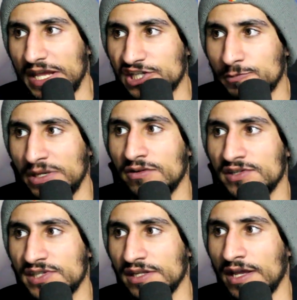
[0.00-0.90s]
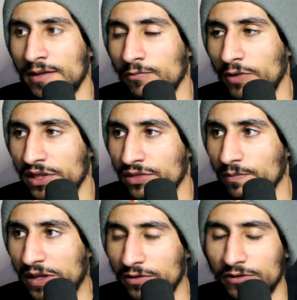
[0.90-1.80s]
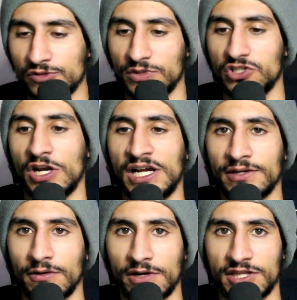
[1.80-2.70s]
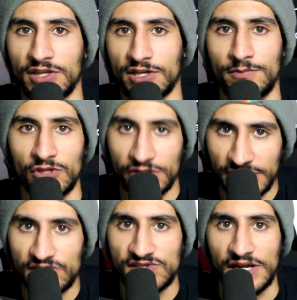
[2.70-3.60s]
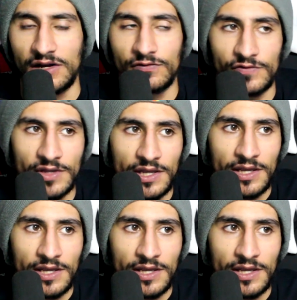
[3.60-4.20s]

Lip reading: experiencing them with, whether it was with John or the community itself,